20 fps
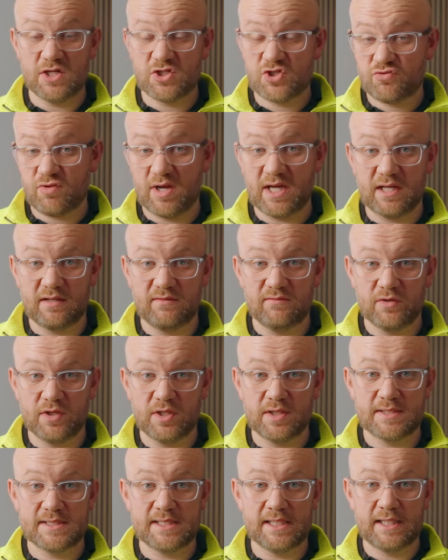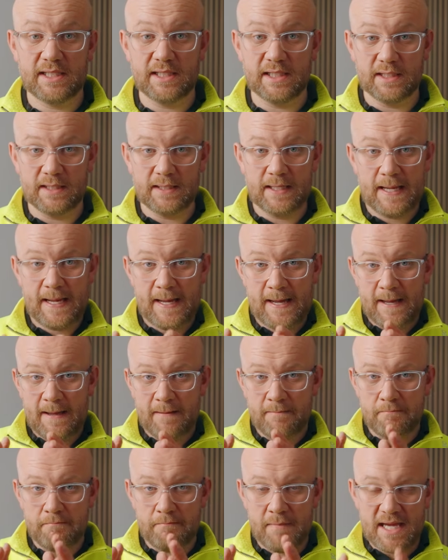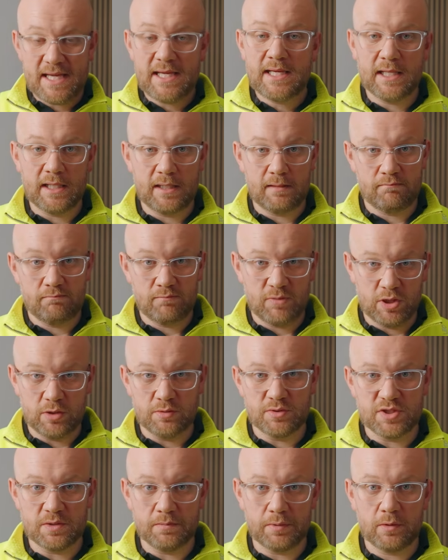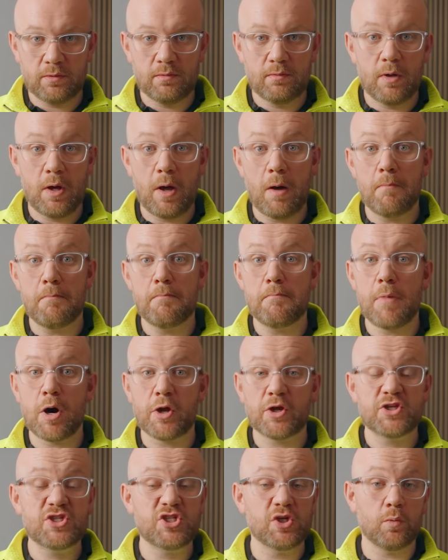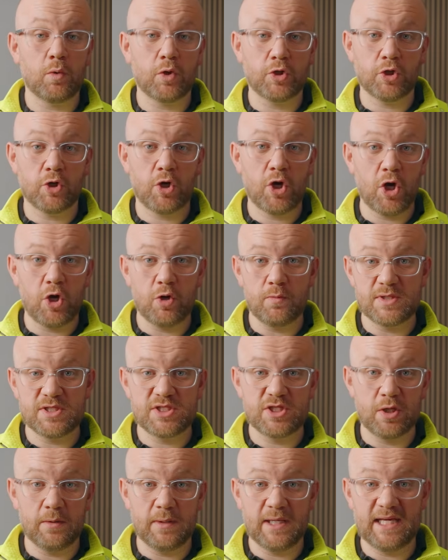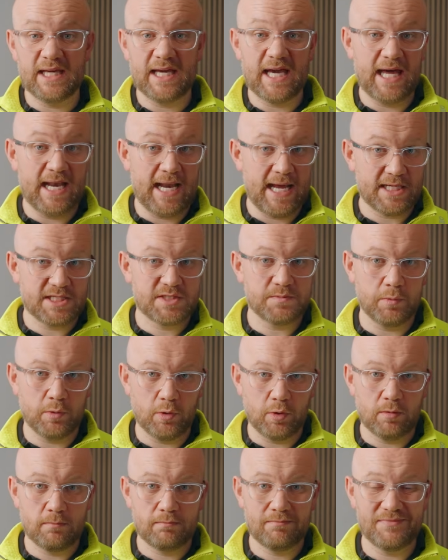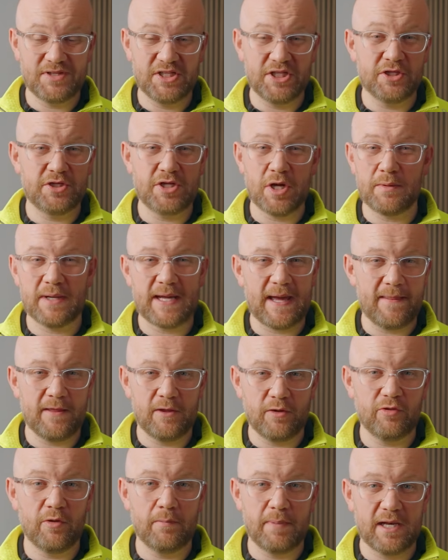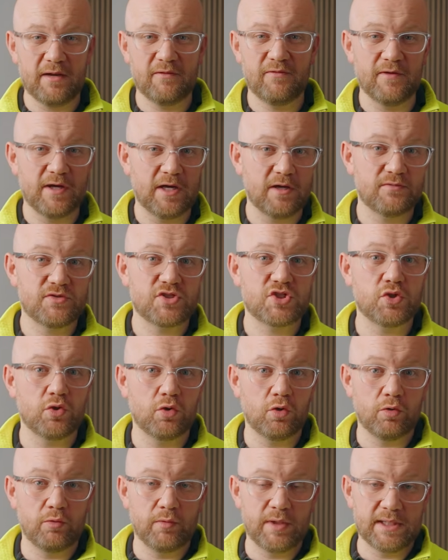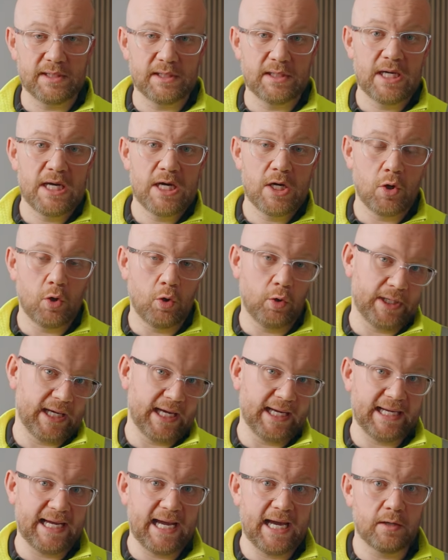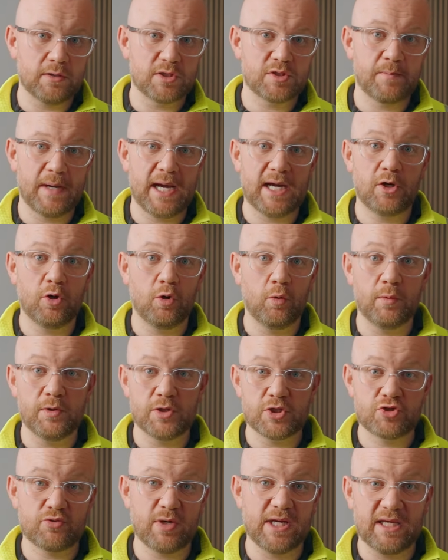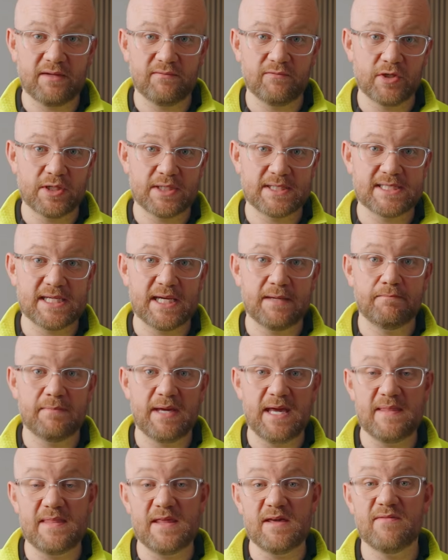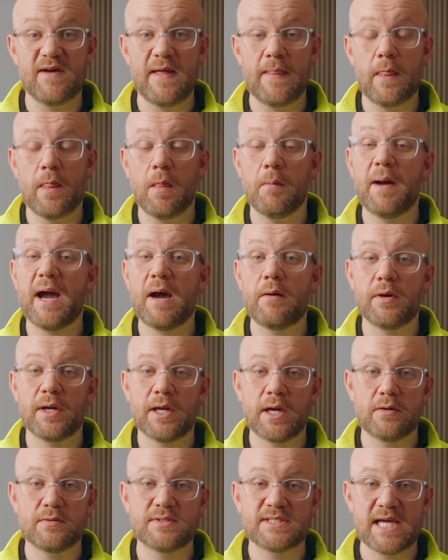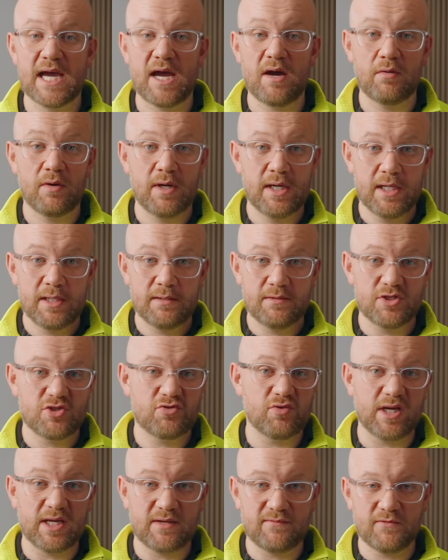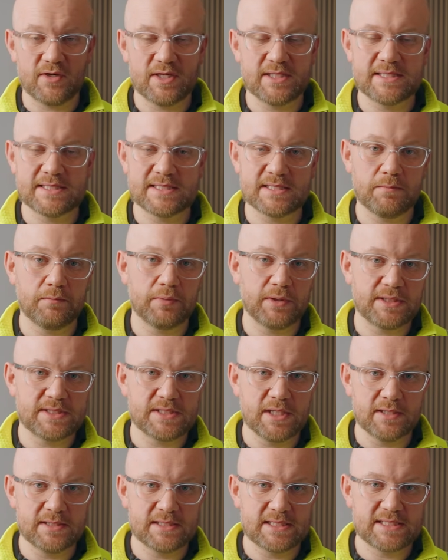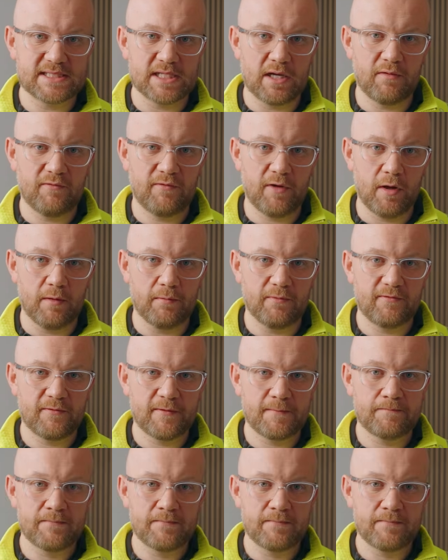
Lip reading: a string inverter can make it usable, monitor what your home is doing, and export. You don't get the other benefit of storing or getting house backup with a string inverter. In the event that the power goes out, your string inverter simply turns itself off.